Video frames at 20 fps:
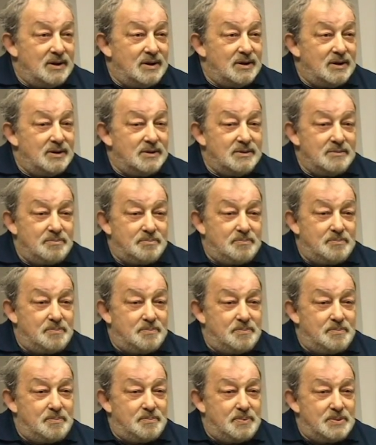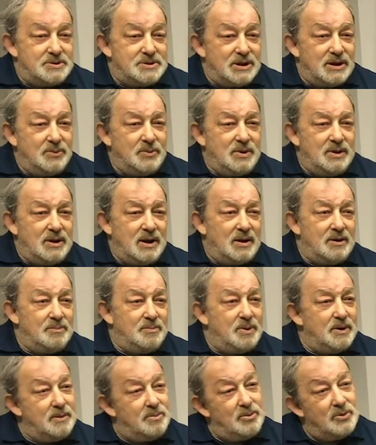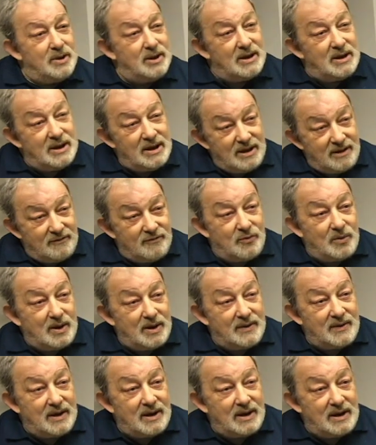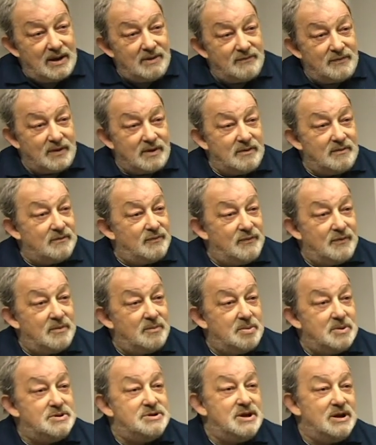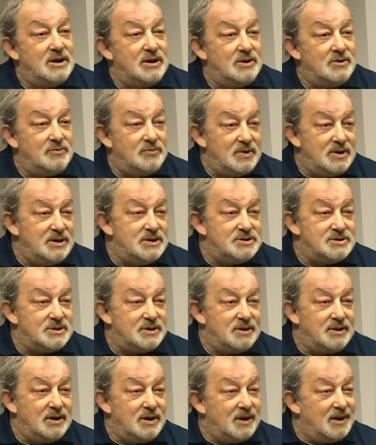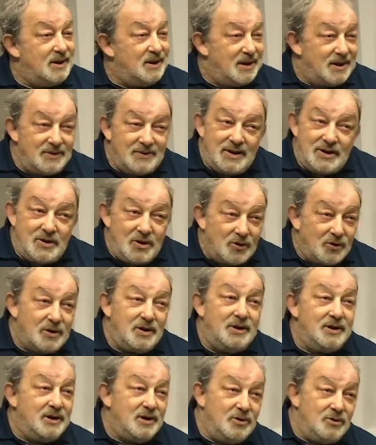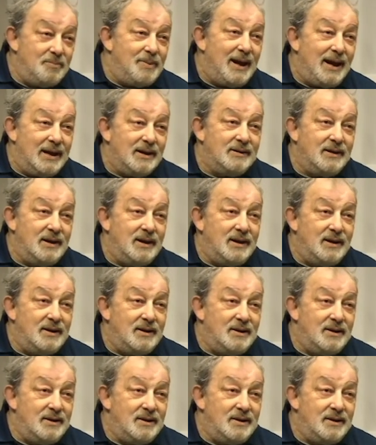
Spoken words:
And particularly young people, they leave where they're living for a particular reason, and they're not going to go back there.